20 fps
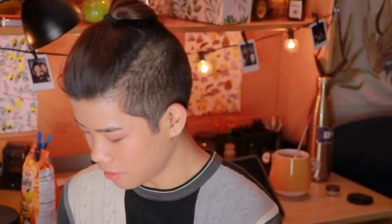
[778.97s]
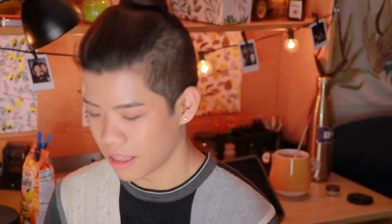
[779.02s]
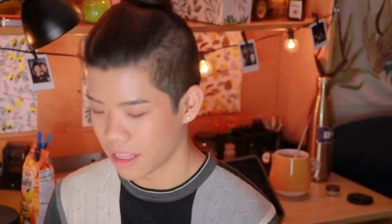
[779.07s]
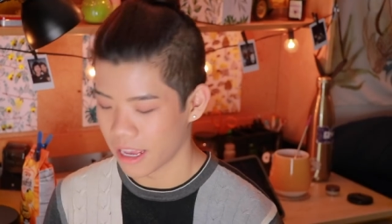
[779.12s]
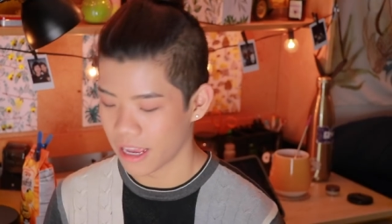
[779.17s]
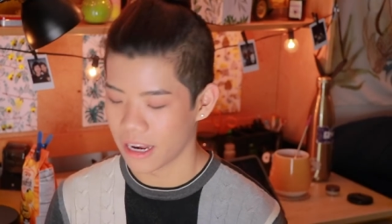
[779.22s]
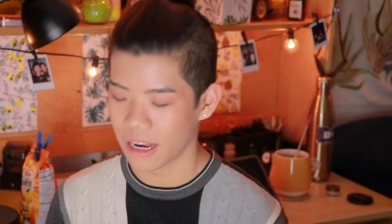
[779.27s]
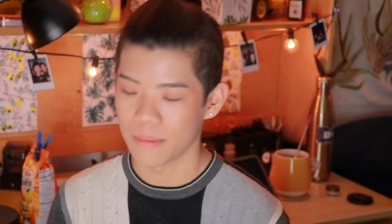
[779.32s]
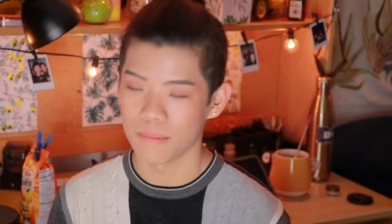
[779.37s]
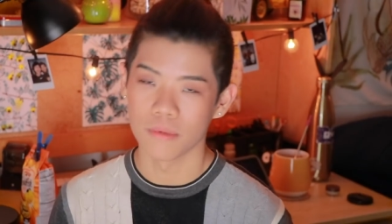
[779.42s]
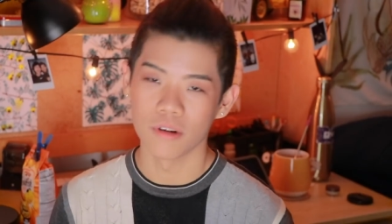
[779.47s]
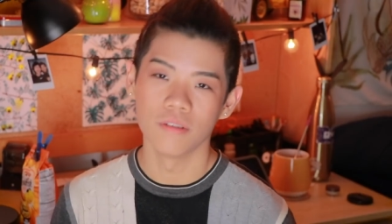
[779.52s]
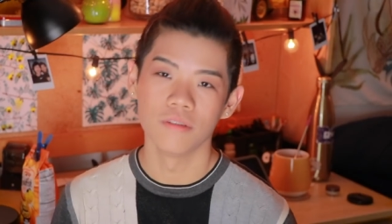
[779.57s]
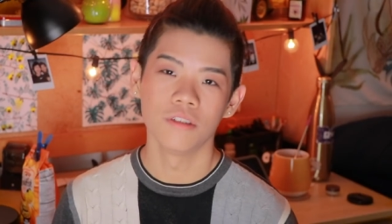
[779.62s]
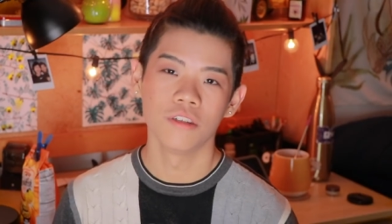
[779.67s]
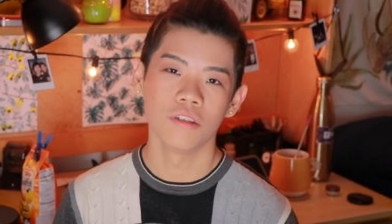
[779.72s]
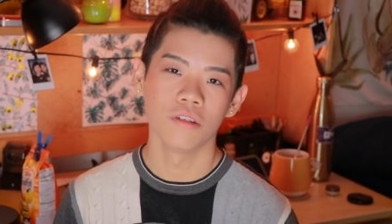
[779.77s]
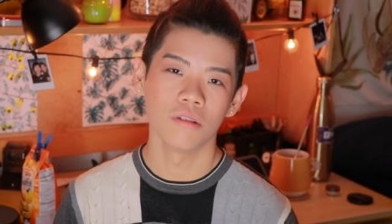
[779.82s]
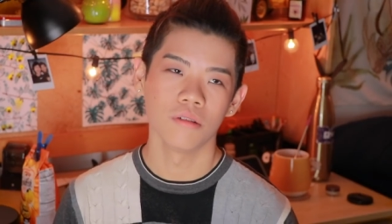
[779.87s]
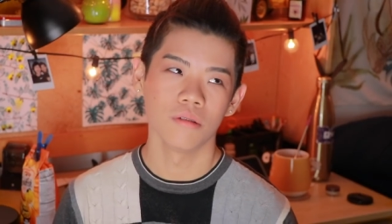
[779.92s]
Then I moved
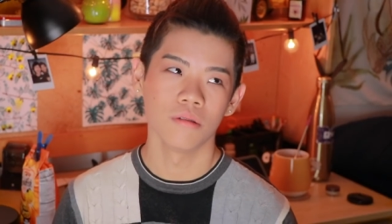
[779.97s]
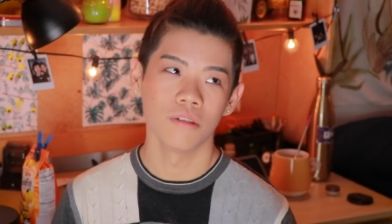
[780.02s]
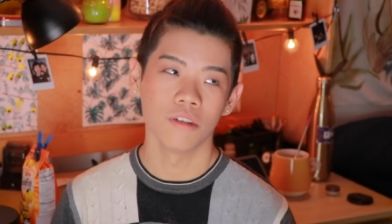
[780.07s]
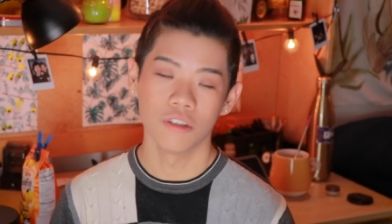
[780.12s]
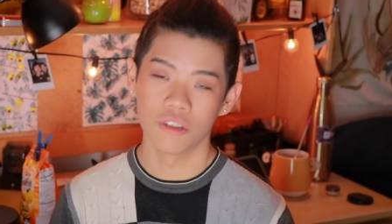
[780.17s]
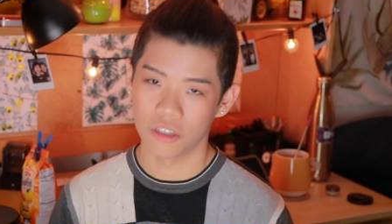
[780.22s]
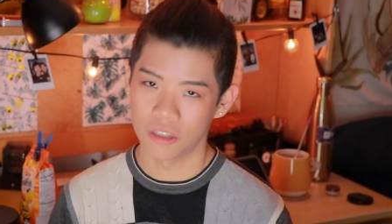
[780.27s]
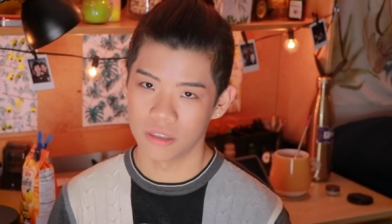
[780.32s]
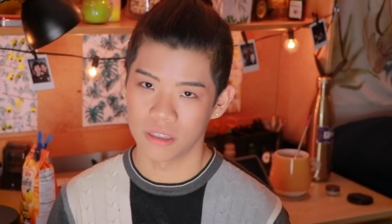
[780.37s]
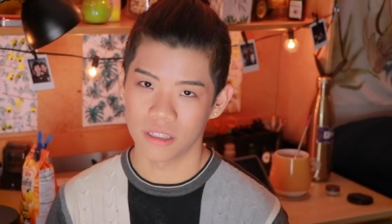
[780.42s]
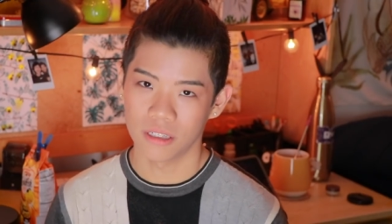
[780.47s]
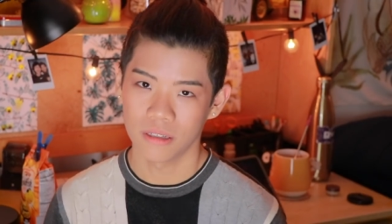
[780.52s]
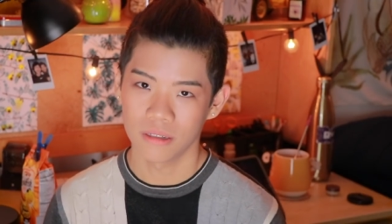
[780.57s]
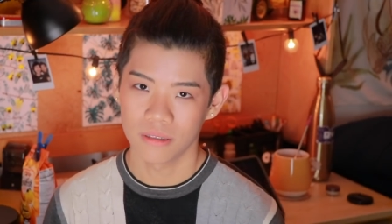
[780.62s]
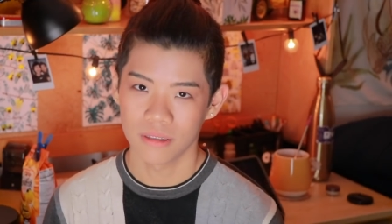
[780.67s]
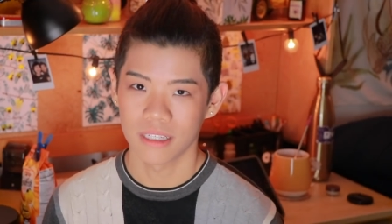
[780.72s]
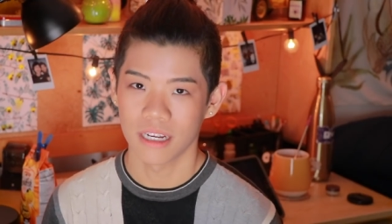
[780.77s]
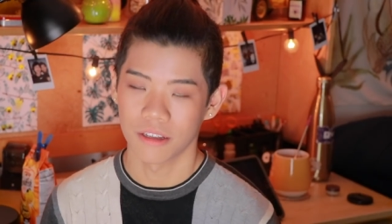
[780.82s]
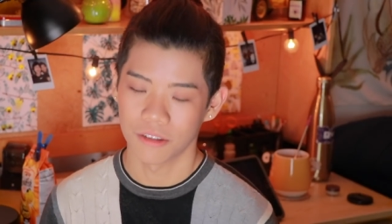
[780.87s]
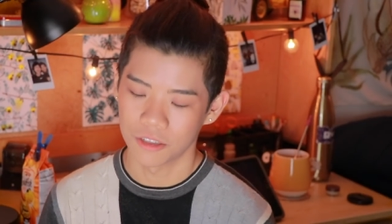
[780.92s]
to New Jersey,
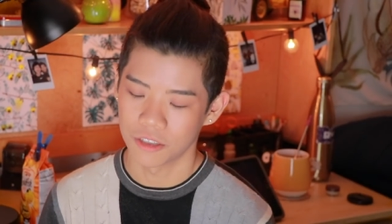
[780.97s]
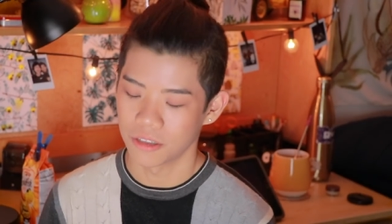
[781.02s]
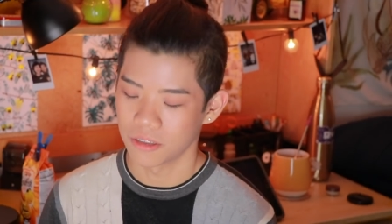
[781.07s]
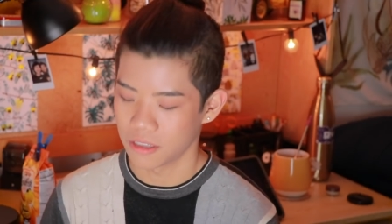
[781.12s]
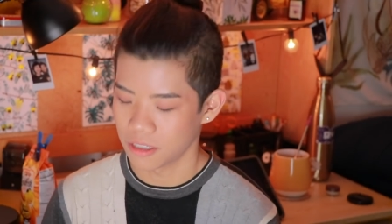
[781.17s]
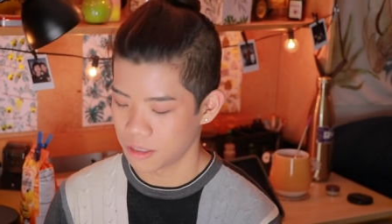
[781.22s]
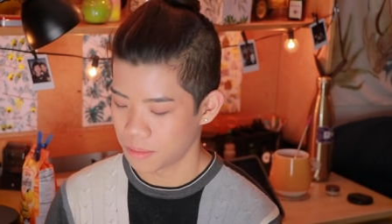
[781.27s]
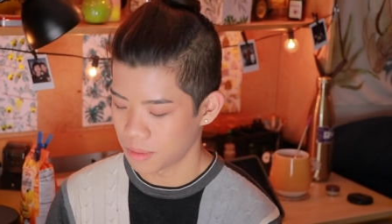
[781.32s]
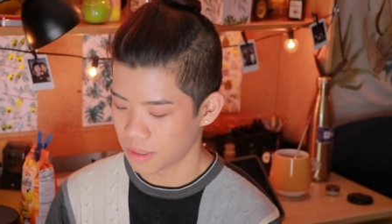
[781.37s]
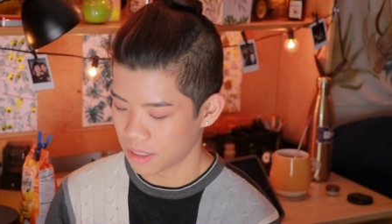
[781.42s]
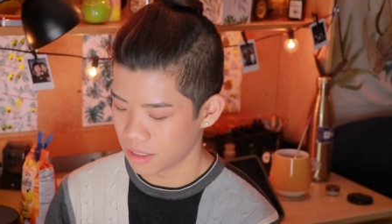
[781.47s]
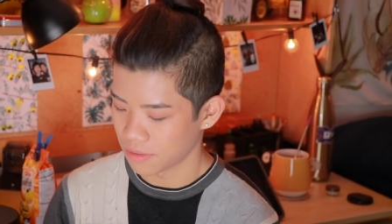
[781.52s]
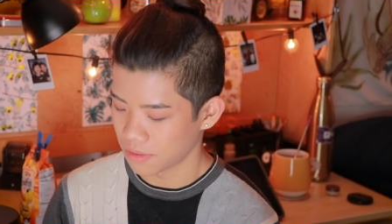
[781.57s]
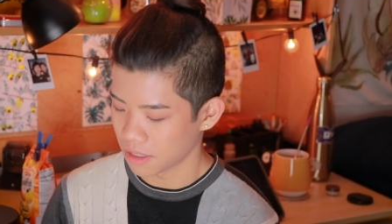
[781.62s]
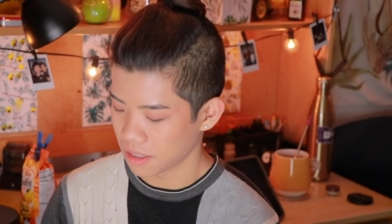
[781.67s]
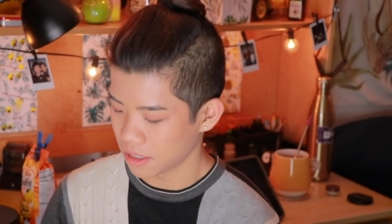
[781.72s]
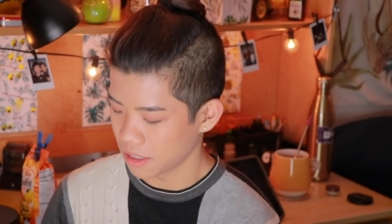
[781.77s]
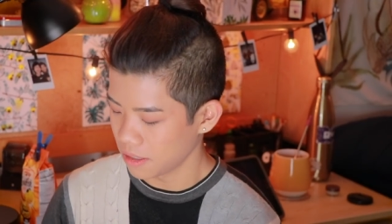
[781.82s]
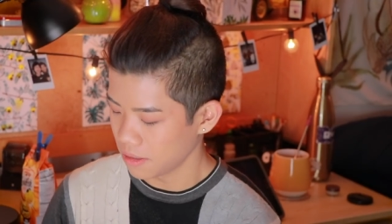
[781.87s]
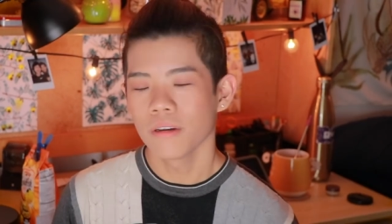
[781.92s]
South Jersey
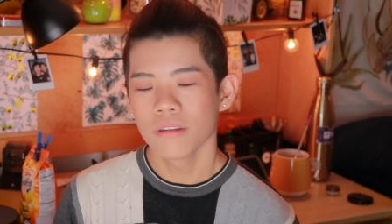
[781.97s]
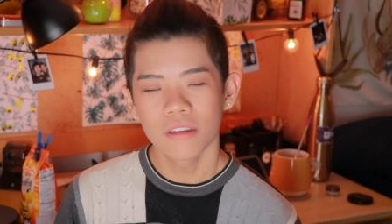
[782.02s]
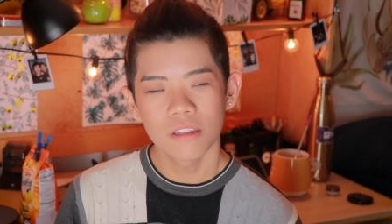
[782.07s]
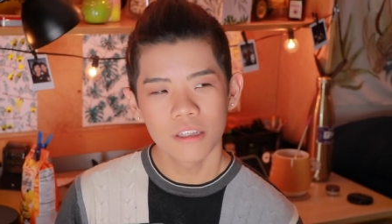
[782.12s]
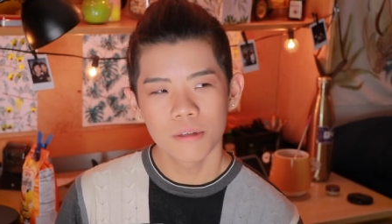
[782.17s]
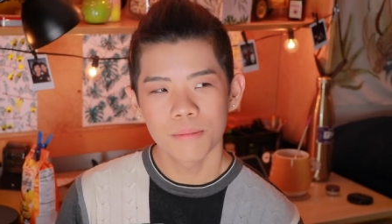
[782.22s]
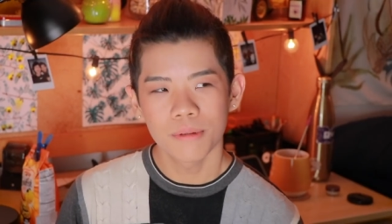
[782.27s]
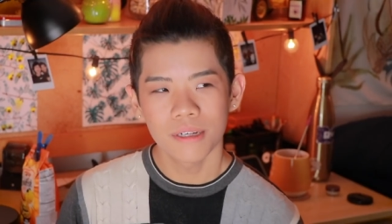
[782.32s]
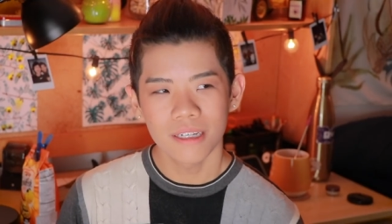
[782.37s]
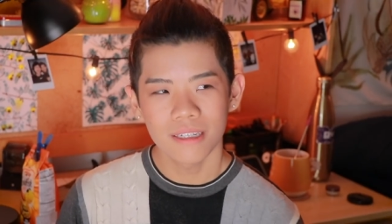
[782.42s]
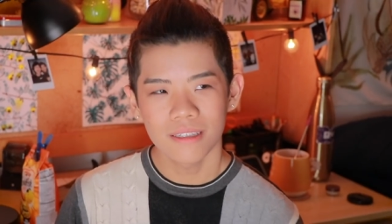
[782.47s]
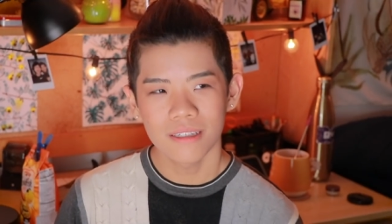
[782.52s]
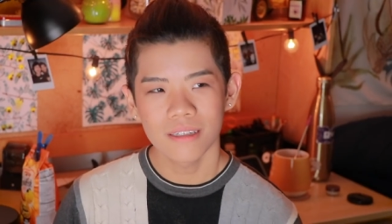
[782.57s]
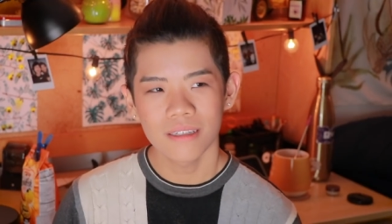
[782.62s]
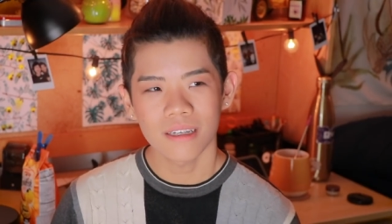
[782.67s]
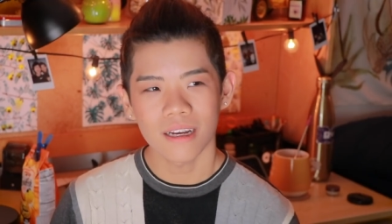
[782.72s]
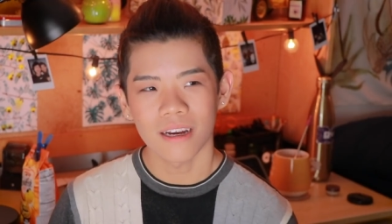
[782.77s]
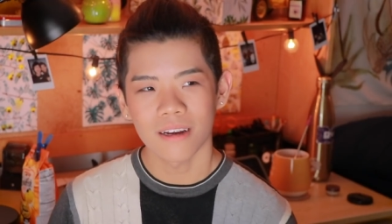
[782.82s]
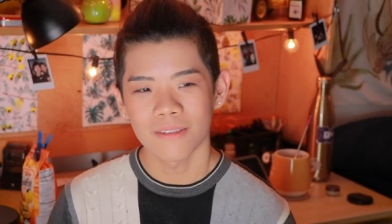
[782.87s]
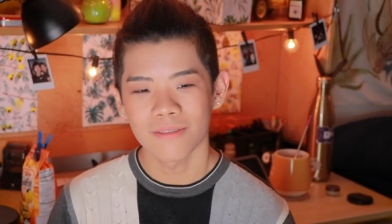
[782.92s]
specifically. Both of the places
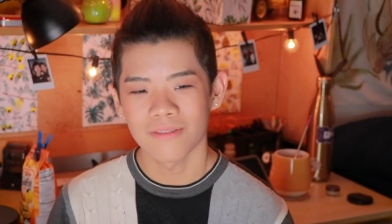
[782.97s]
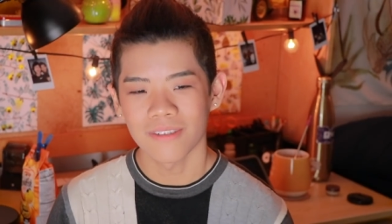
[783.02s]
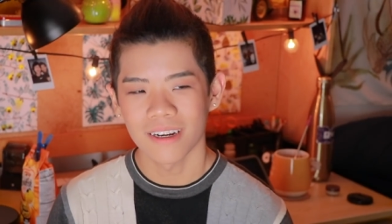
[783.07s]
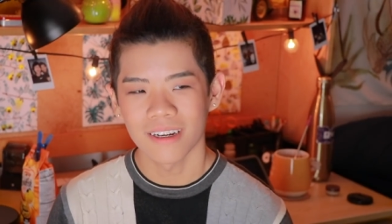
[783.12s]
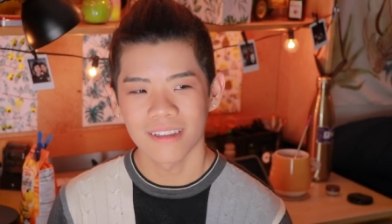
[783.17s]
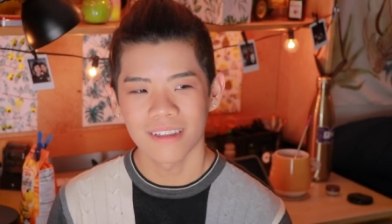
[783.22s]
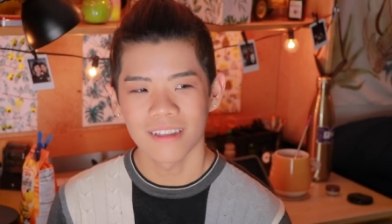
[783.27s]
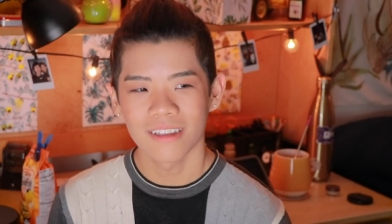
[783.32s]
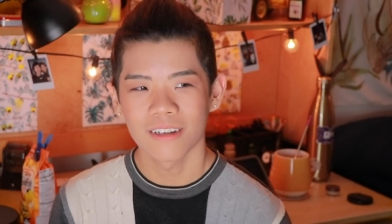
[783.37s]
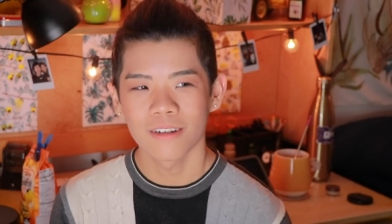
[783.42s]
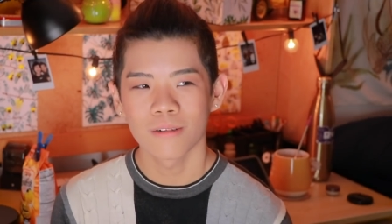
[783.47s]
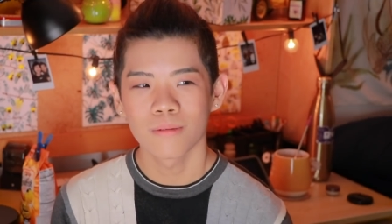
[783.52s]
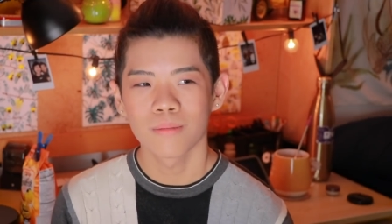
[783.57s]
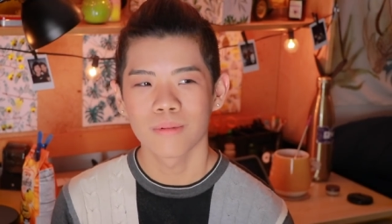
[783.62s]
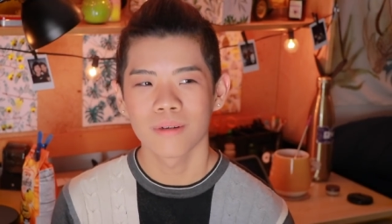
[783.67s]
I find that they are